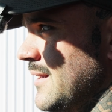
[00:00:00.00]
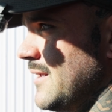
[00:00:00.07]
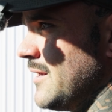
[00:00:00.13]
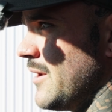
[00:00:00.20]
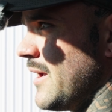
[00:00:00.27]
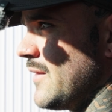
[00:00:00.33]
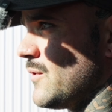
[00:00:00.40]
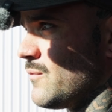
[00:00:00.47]

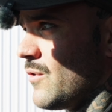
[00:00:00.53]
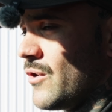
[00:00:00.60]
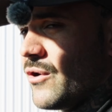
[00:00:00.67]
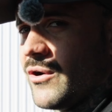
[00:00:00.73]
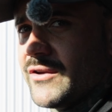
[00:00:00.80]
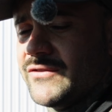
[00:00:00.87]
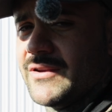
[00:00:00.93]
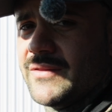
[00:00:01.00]
You know, had the wrong
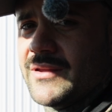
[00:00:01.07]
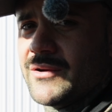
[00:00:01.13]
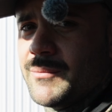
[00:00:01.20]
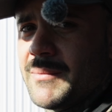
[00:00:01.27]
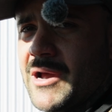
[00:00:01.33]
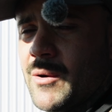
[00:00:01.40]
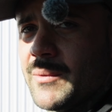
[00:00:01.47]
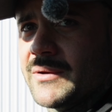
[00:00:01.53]
guys down there
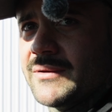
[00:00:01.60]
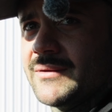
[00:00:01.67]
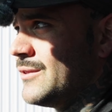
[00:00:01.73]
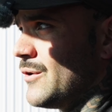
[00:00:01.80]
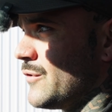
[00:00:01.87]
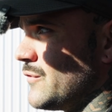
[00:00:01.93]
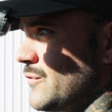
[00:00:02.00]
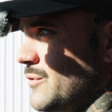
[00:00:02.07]
in Melbourne.
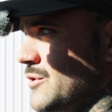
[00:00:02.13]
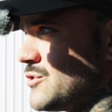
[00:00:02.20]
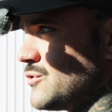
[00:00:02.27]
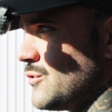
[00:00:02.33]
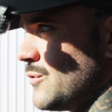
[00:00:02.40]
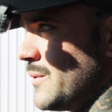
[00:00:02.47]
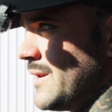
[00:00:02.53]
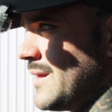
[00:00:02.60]
Long story
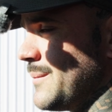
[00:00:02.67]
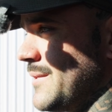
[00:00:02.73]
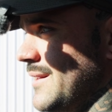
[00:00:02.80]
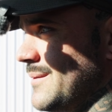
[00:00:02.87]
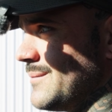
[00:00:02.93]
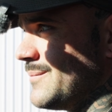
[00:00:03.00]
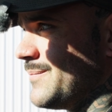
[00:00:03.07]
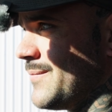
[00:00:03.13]
short, we ended up
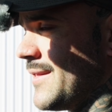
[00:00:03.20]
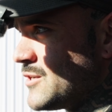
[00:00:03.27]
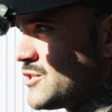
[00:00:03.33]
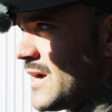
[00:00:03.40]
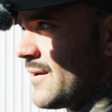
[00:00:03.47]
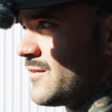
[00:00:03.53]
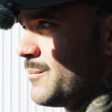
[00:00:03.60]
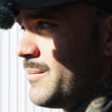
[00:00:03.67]
getting
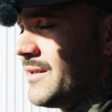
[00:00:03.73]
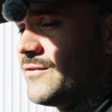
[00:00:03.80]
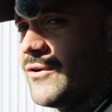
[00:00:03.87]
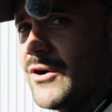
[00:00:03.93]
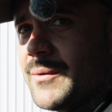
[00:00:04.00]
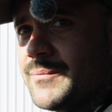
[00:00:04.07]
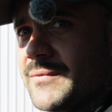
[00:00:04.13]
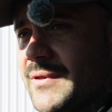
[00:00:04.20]
shafted big
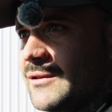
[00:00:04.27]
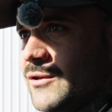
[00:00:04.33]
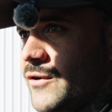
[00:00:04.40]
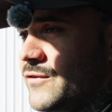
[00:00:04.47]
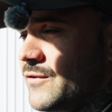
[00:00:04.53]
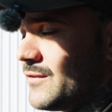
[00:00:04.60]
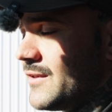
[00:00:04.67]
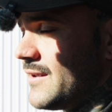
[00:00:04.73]
time.
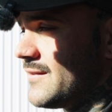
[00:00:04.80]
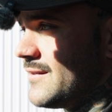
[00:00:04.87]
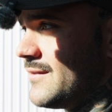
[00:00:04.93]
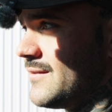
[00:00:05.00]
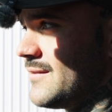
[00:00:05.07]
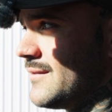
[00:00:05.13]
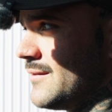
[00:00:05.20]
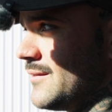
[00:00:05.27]
Lots of
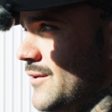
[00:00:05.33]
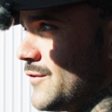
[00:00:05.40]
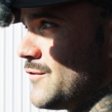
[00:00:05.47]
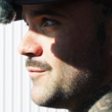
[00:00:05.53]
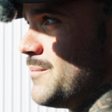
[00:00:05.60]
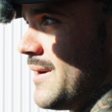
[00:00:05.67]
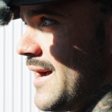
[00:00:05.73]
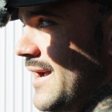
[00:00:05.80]
lessons, lots
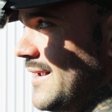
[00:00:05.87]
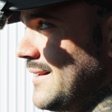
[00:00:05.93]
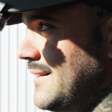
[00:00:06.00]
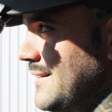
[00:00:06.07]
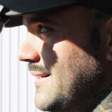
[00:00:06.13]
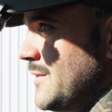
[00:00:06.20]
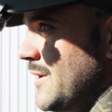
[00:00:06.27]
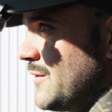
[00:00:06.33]
of
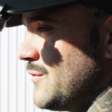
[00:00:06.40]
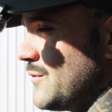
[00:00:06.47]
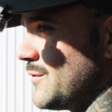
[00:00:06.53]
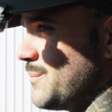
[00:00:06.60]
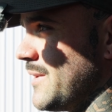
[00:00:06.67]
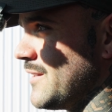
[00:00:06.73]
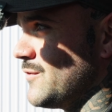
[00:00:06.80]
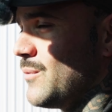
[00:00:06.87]
pain. You know, it took us
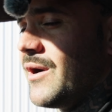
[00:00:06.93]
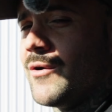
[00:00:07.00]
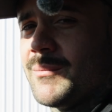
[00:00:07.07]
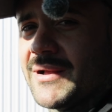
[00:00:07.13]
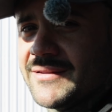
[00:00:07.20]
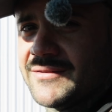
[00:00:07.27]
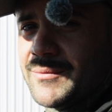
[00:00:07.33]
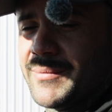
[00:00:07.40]
about 12
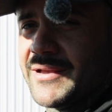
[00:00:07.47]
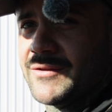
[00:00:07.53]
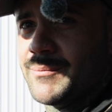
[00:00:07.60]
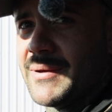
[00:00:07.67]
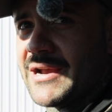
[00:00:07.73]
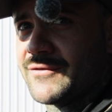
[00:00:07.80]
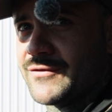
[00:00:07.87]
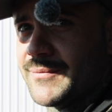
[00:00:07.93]
months to bounce
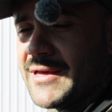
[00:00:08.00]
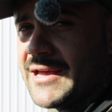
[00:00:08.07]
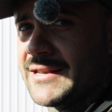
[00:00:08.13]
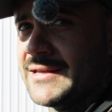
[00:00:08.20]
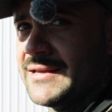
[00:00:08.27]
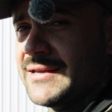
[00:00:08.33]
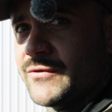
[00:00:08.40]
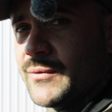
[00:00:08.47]
back from that.
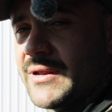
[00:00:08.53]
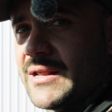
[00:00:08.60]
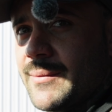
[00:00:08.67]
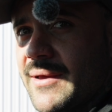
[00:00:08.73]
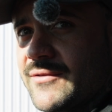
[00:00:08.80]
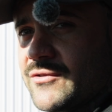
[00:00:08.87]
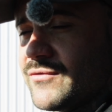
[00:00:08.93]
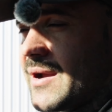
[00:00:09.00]
So we ended up
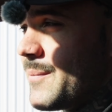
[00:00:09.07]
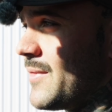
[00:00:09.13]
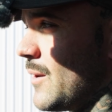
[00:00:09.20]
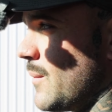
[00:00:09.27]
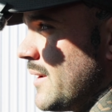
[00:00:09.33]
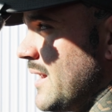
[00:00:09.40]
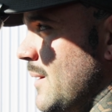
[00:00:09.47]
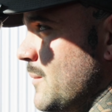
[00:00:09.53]
having to wrap that
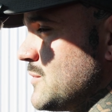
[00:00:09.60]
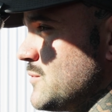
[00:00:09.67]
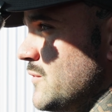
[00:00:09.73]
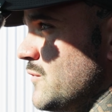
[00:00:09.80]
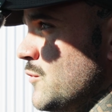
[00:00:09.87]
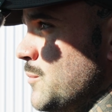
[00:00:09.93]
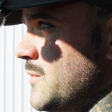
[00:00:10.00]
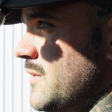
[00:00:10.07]
one up, which was
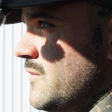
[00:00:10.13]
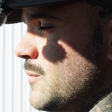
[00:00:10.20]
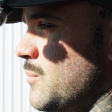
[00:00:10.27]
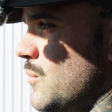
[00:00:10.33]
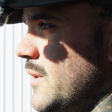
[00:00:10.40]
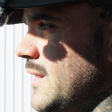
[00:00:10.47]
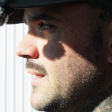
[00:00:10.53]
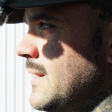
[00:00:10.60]
super
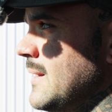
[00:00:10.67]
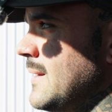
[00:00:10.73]
disappointing.